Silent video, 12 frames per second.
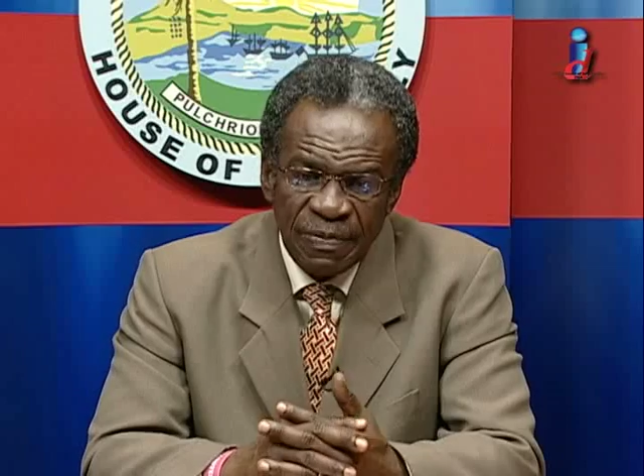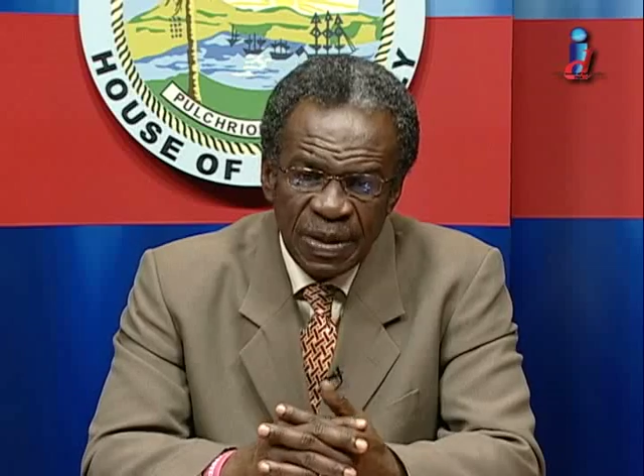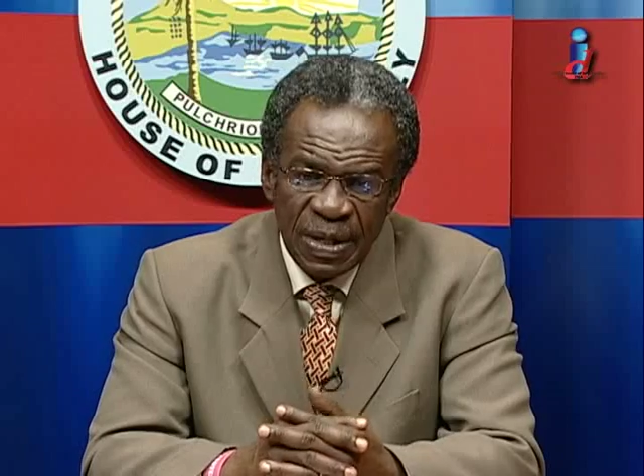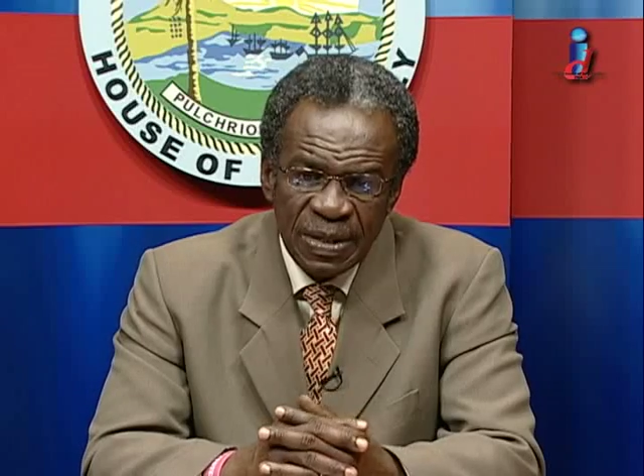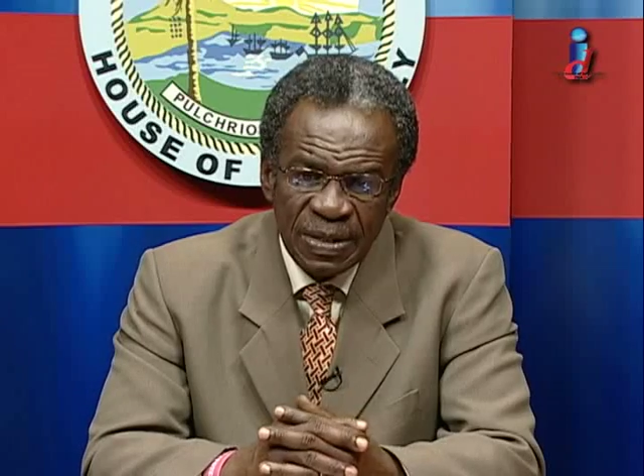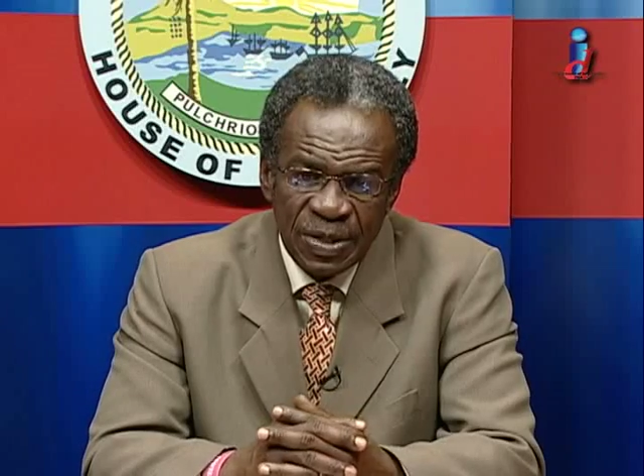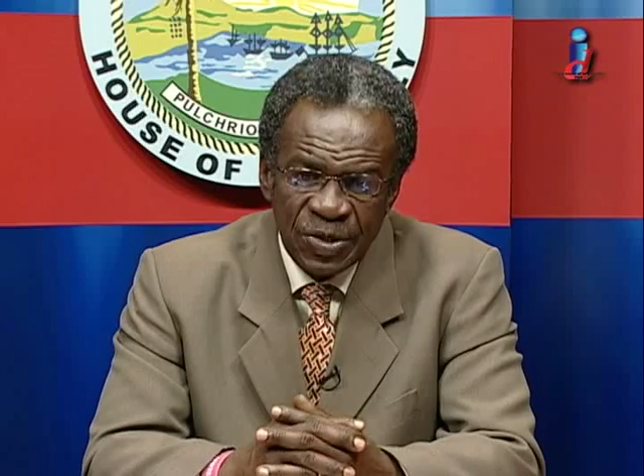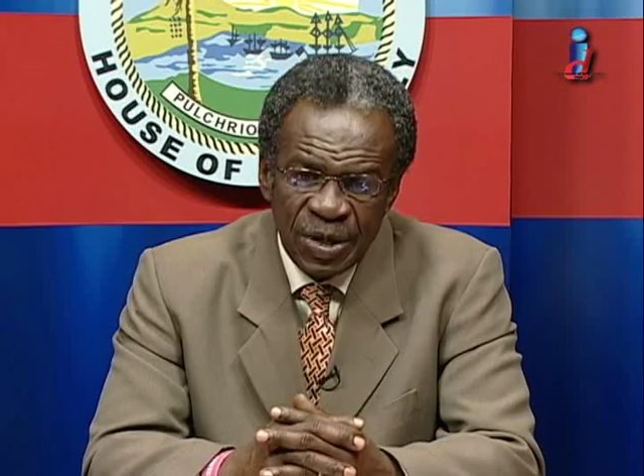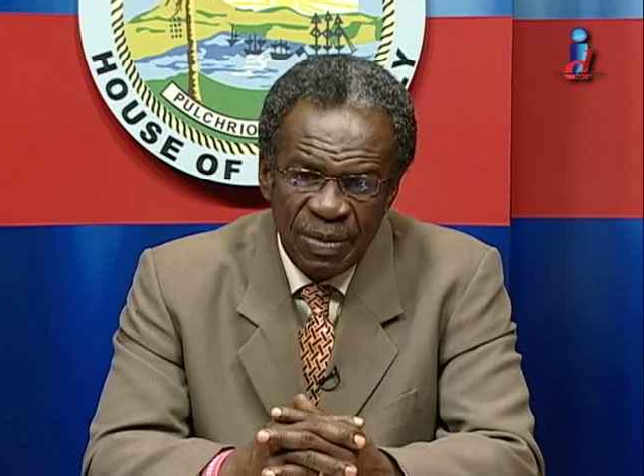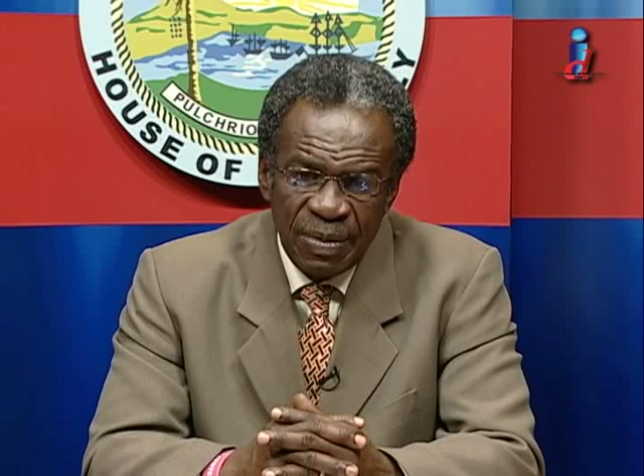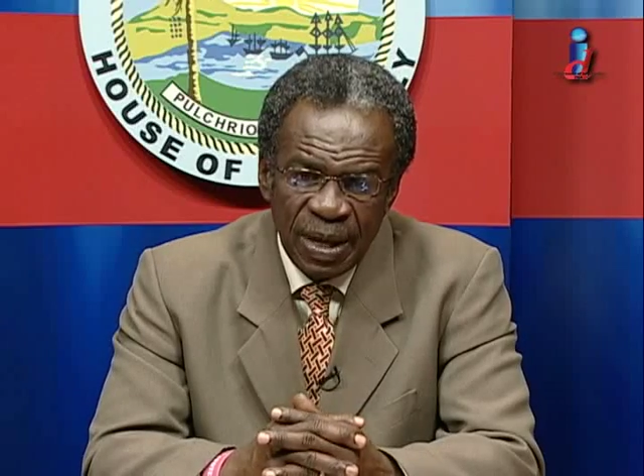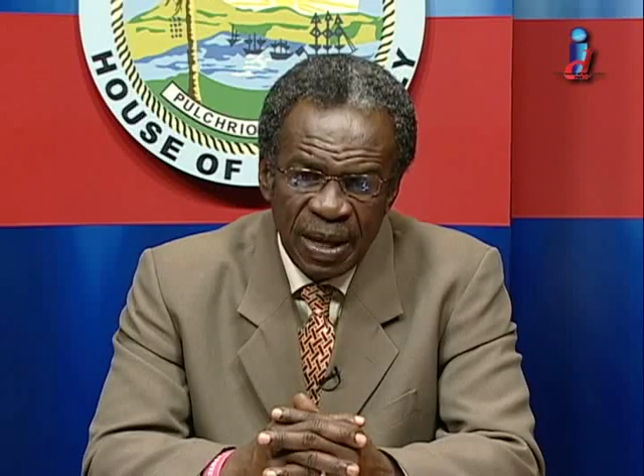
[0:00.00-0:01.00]
of the
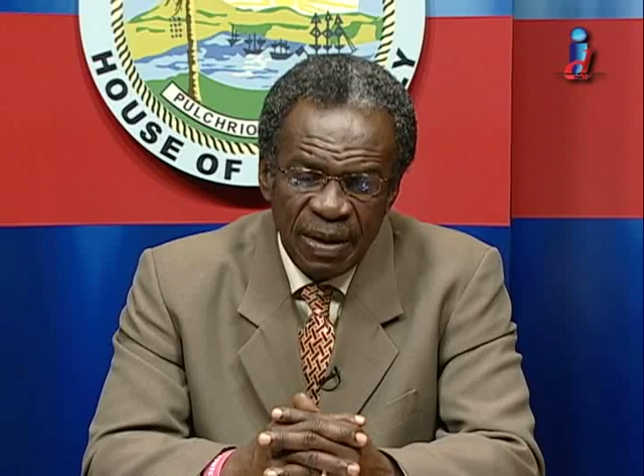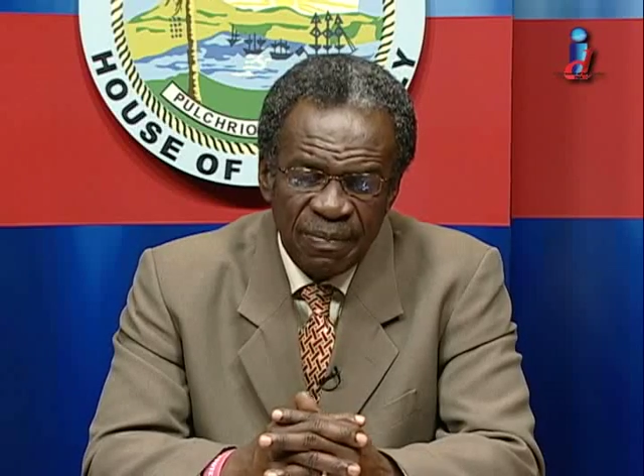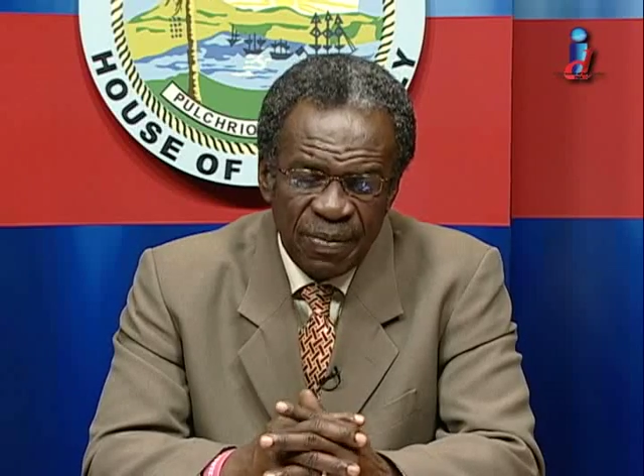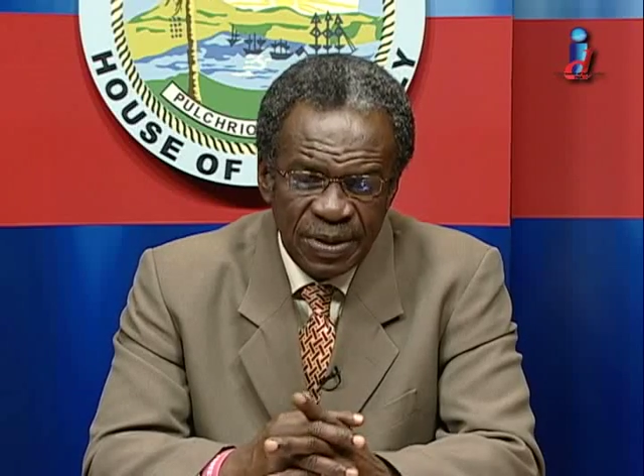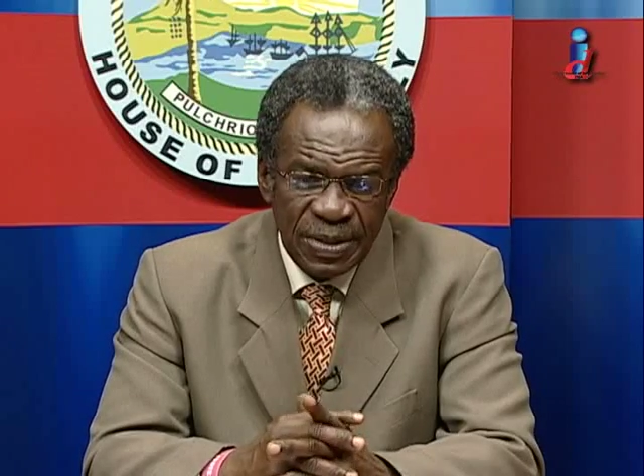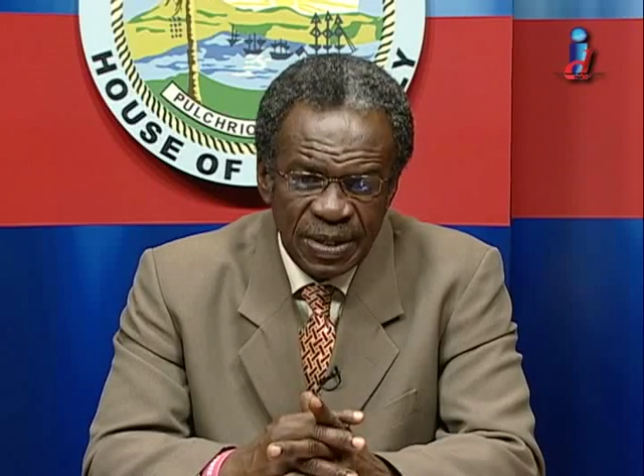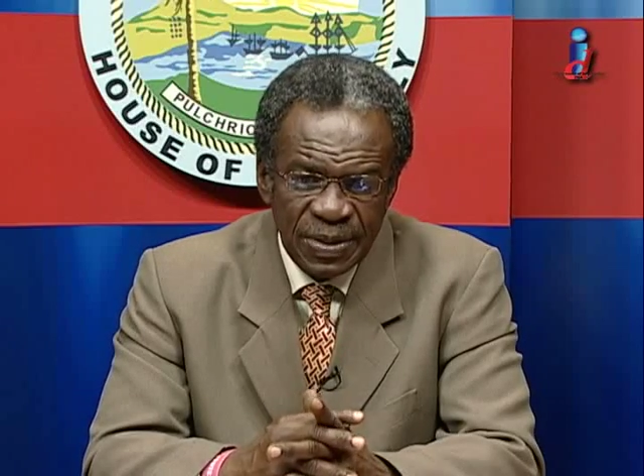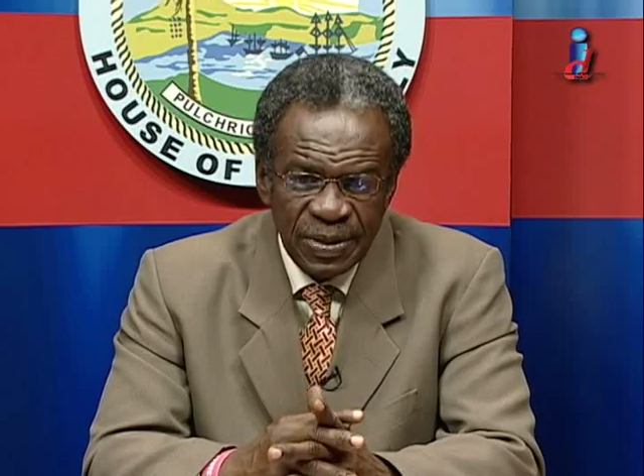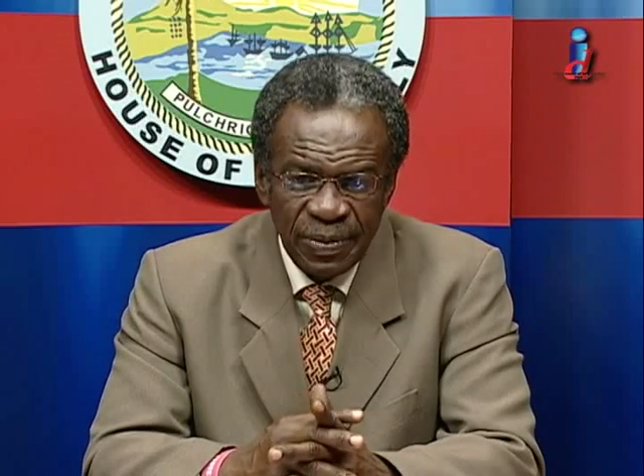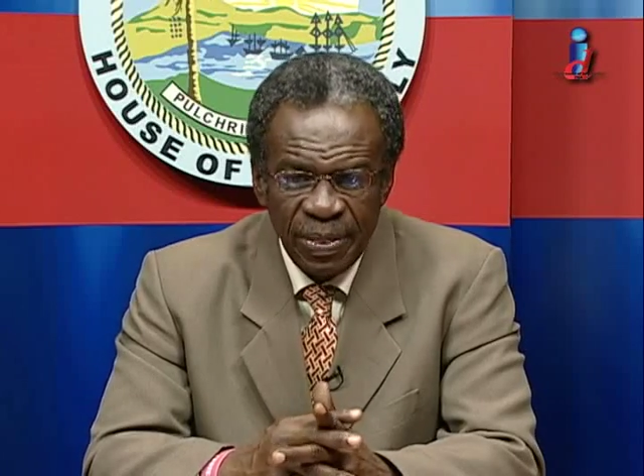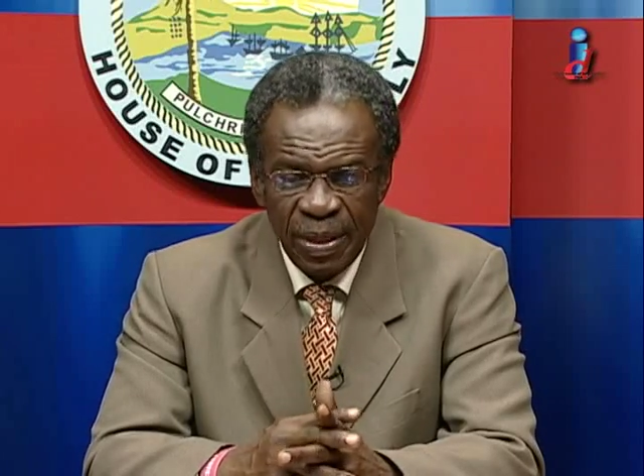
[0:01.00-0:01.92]
decision-making process,